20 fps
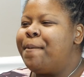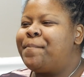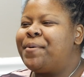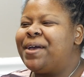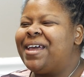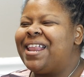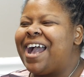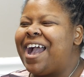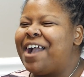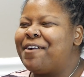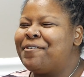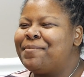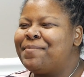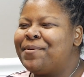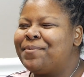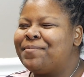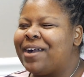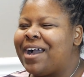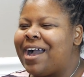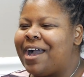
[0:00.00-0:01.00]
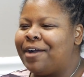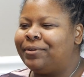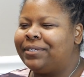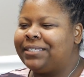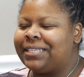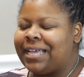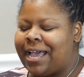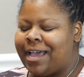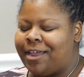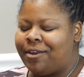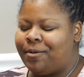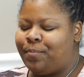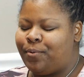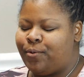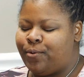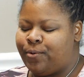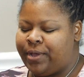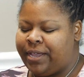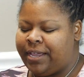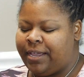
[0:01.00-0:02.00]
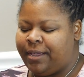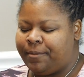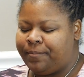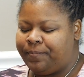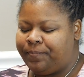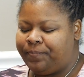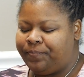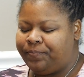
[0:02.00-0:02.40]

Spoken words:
But I remember I was at a point.